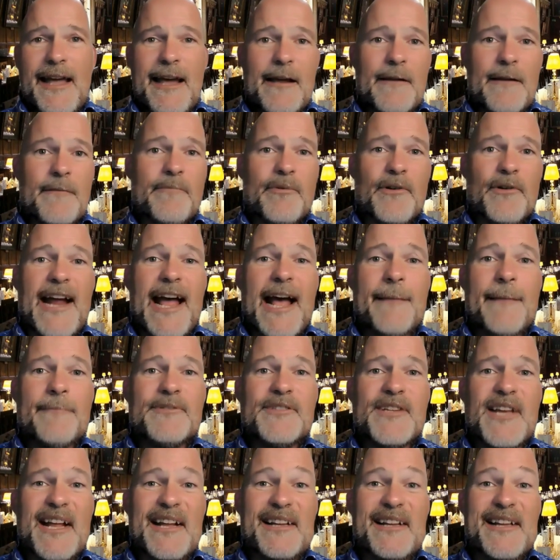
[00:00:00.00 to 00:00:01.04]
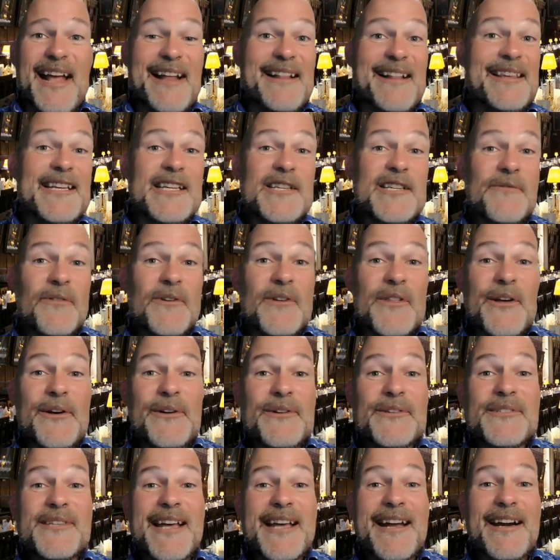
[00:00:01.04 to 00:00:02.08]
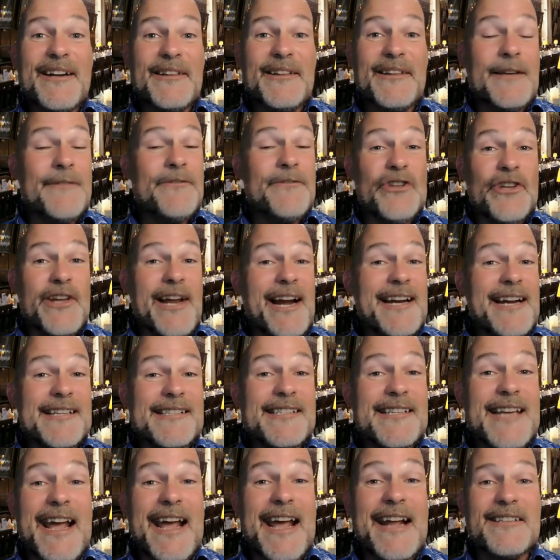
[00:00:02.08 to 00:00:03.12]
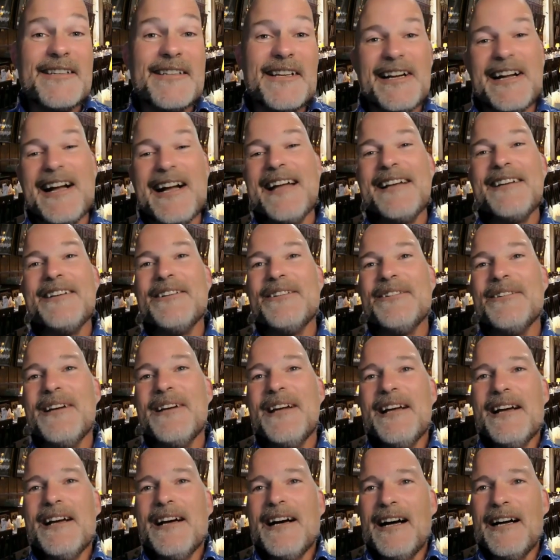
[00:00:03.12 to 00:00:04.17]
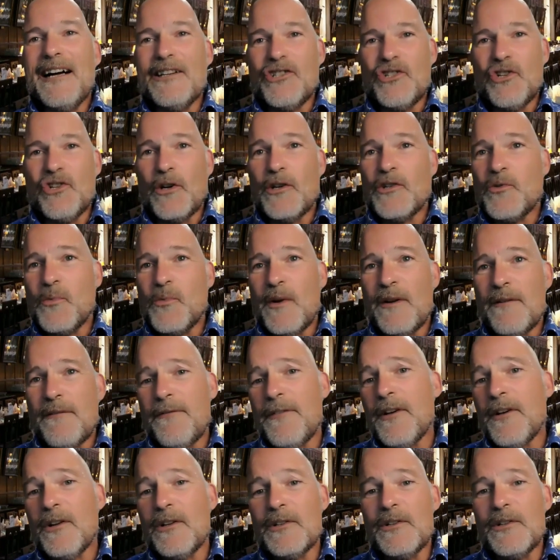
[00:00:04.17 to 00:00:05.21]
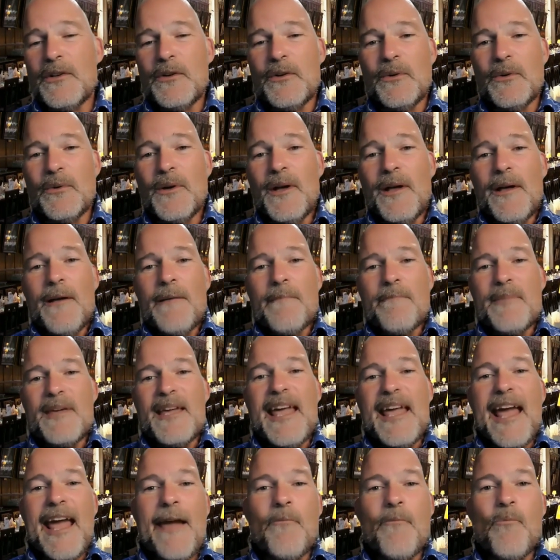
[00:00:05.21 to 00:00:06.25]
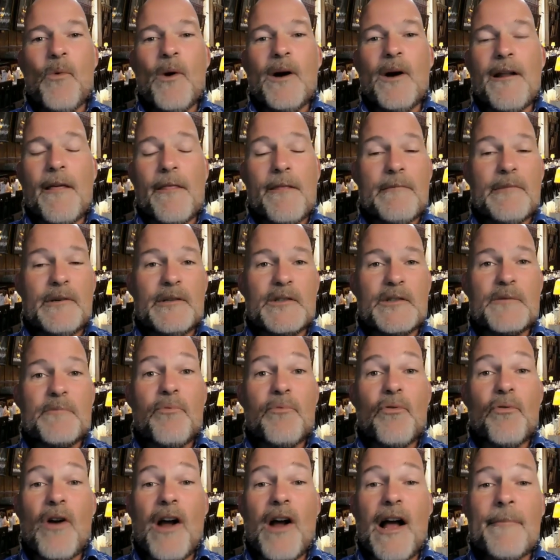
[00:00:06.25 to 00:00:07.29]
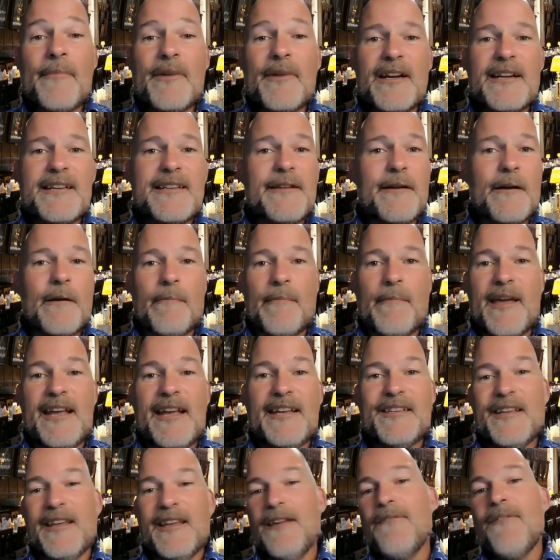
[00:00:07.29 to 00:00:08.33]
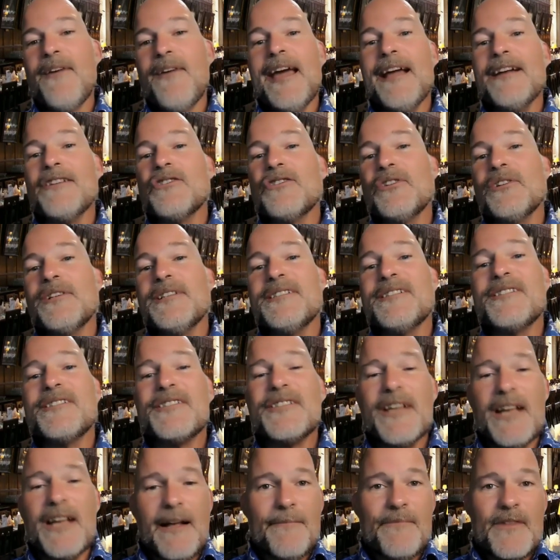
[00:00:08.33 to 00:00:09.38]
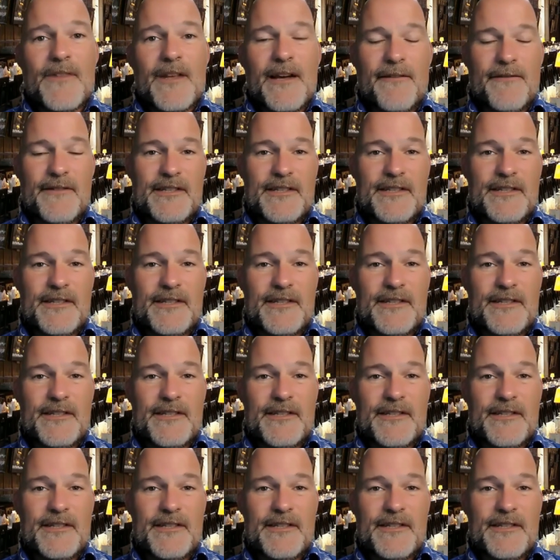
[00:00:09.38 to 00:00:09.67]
And perhaps, at, at, least for those that live in the United States, like I do, uh, George Whitefield, who became one of the most prominent and amazing evangelists